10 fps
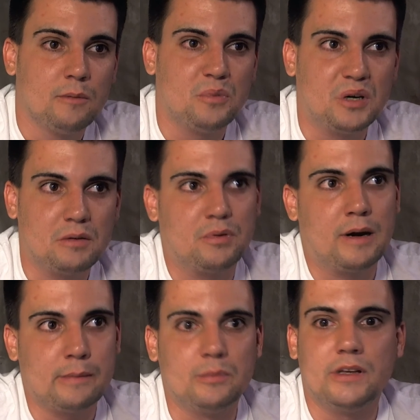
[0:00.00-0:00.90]
but
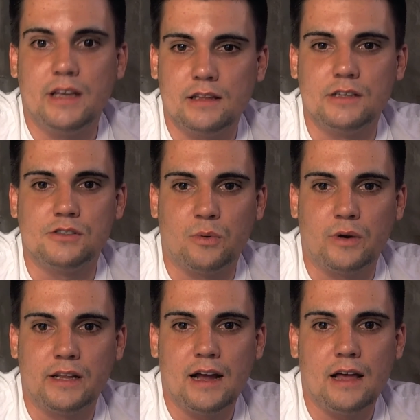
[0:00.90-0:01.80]
probably at least
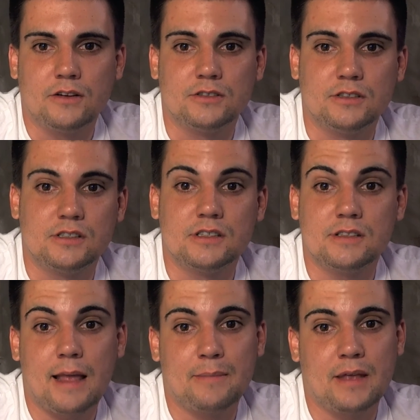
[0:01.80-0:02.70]
$20, because
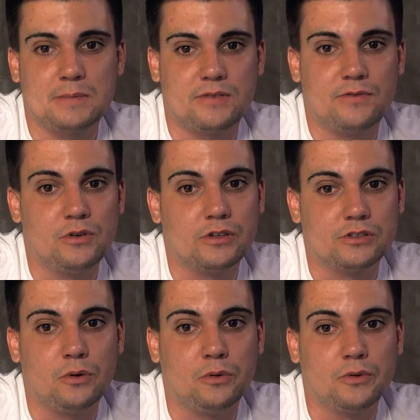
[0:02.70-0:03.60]
this laptop's a few
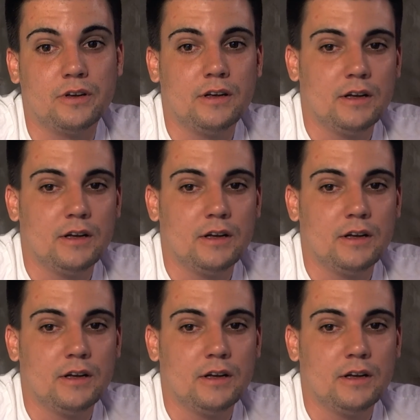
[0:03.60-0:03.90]
years old.